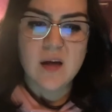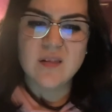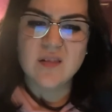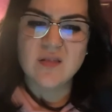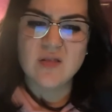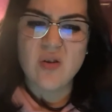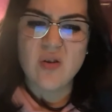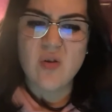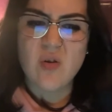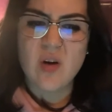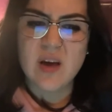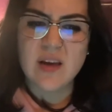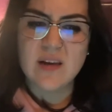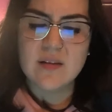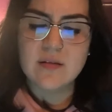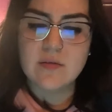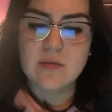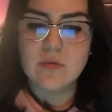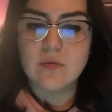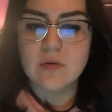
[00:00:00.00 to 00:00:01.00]
So I
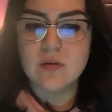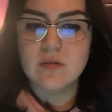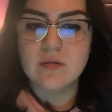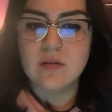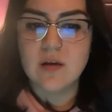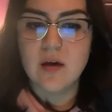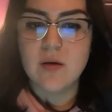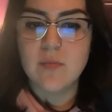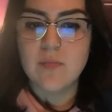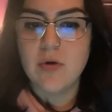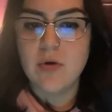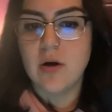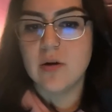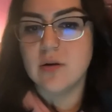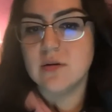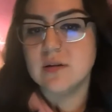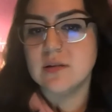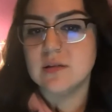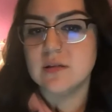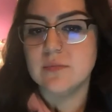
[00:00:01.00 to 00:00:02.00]
guess you can say
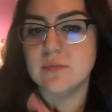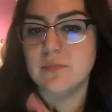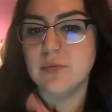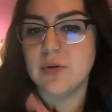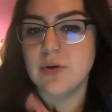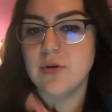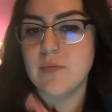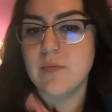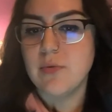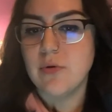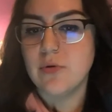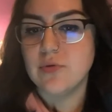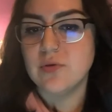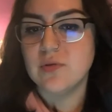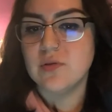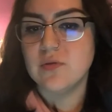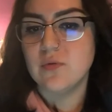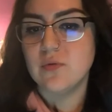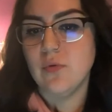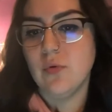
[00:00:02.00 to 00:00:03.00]
broader and simpler
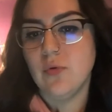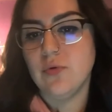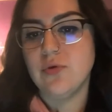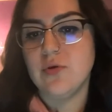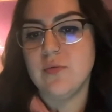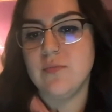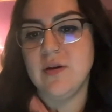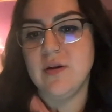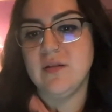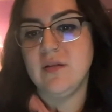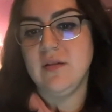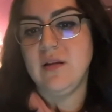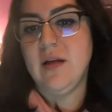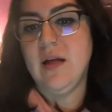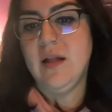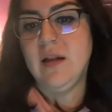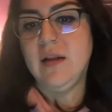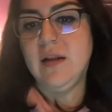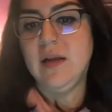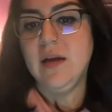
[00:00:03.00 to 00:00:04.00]
approaches to culture and
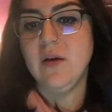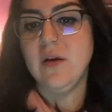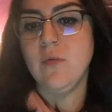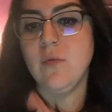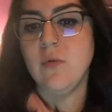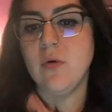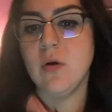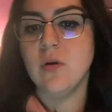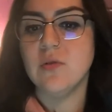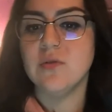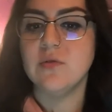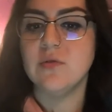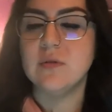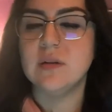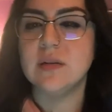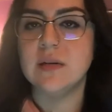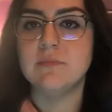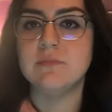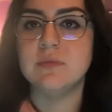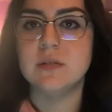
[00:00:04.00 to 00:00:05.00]
personality were also
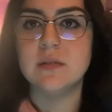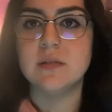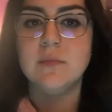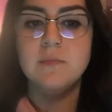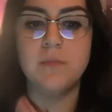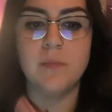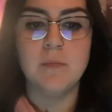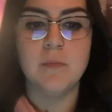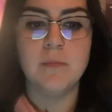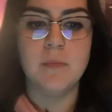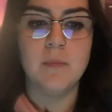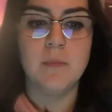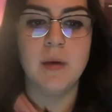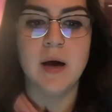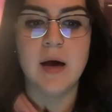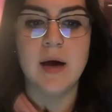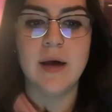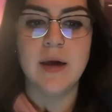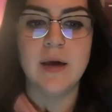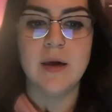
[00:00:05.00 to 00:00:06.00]
attempted
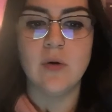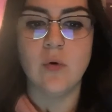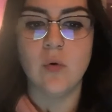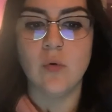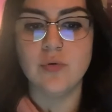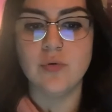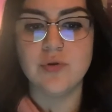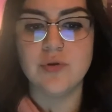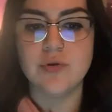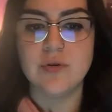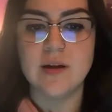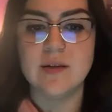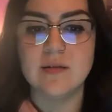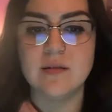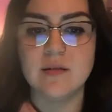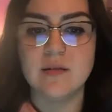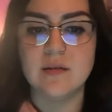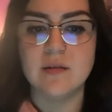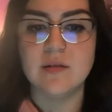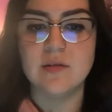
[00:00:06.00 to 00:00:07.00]
by culture as
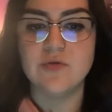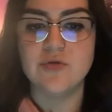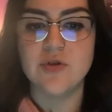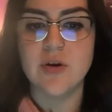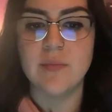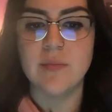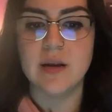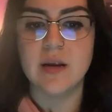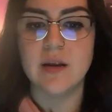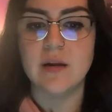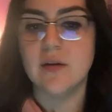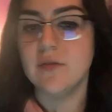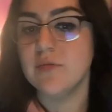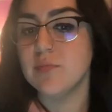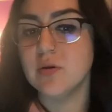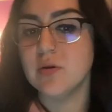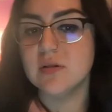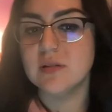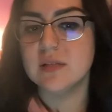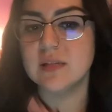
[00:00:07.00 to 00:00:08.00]
the determinant of
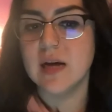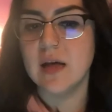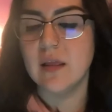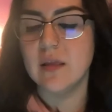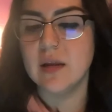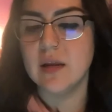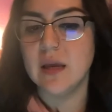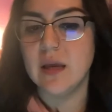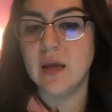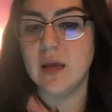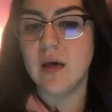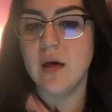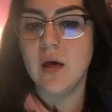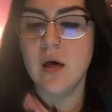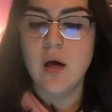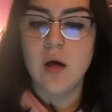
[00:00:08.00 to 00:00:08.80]
personality,